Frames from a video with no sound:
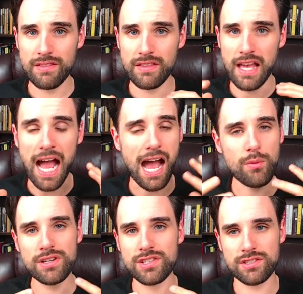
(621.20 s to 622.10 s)
I
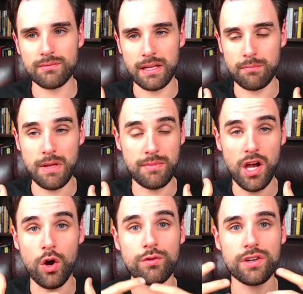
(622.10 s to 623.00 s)
would just like maybe
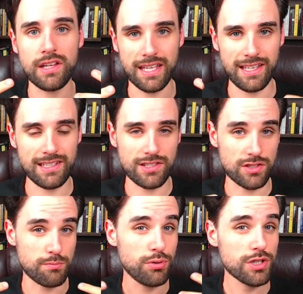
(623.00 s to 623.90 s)

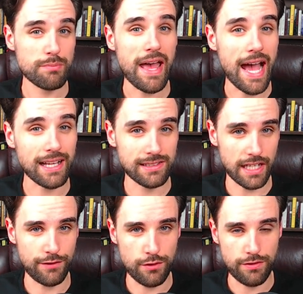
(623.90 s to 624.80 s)
just push past
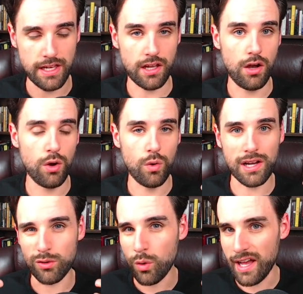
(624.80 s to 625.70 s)
that. If you think, oh, I
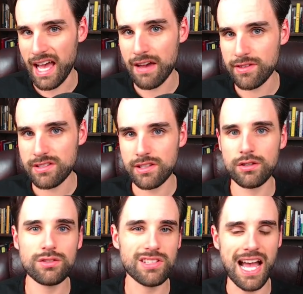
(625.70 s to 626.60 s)
don't quite have these
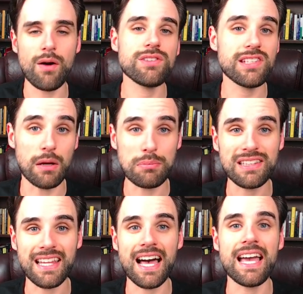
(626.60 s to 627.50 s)
skills, I would say
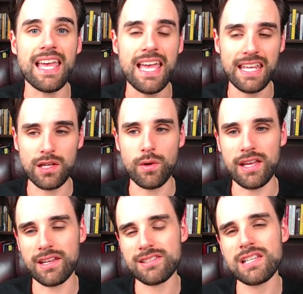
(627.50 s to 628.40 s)
apply anyway.
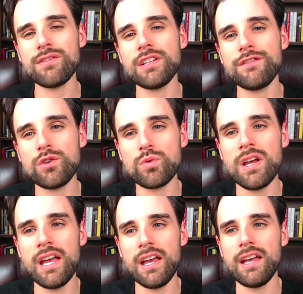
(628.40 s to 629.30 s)
Because even if you
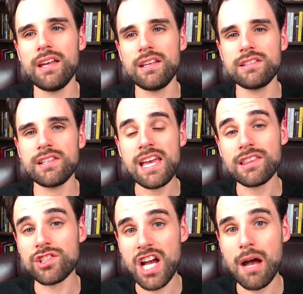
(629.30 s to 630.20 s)
take
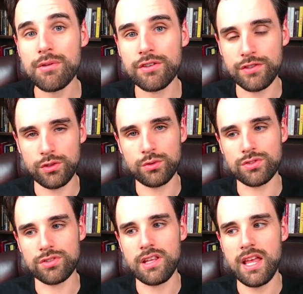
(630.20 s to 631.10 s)
the job
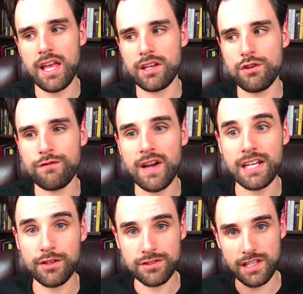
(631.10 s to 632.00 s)
interviews and you find
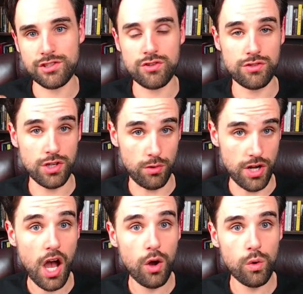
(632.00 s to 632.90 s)
out there's things you don't
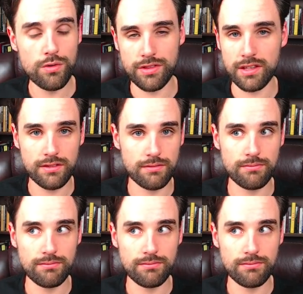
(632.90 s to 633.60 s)
know, then